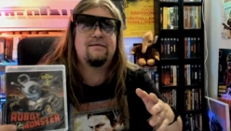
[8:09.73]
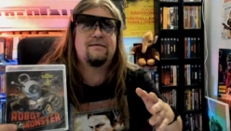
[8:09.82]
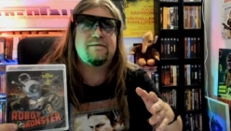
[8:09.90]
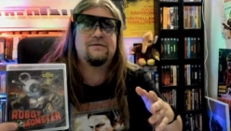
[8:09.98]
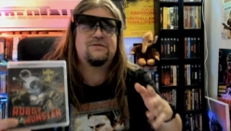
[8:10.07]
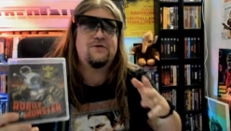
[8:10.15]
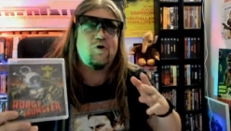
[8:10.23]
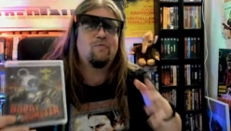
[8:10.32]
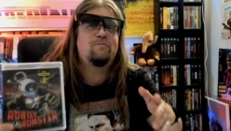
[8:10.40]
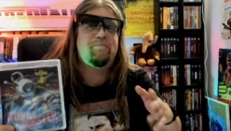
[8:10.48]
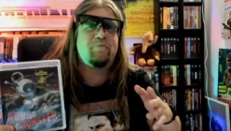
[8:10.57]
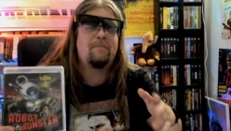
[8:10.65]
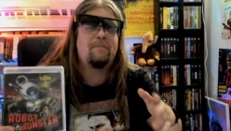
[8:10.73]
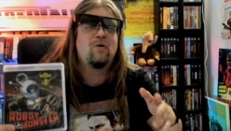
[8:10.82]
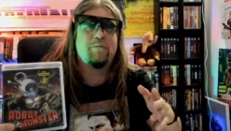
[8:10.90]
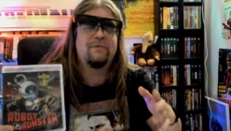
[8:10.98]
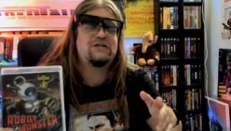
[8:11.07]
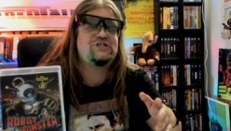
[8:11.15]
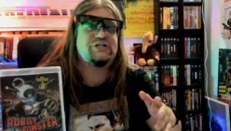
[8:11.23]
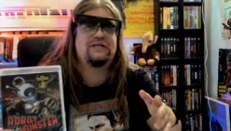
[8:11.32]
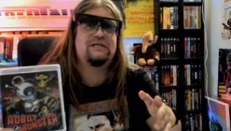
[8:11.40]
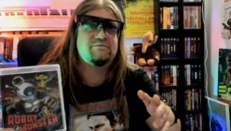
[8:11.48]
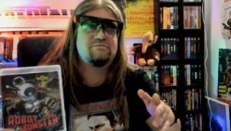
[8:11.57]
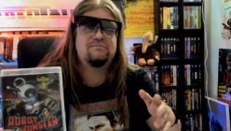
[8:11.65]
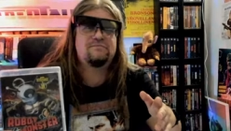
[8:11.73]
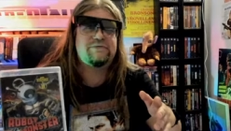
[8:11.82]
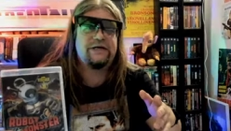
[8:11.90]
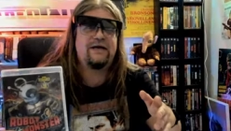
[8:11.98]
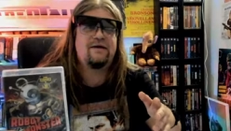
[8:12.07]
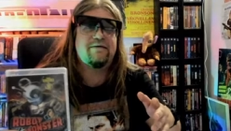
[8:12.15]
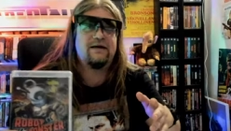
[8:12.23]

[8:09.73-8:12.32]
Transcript: soap bubble machine there,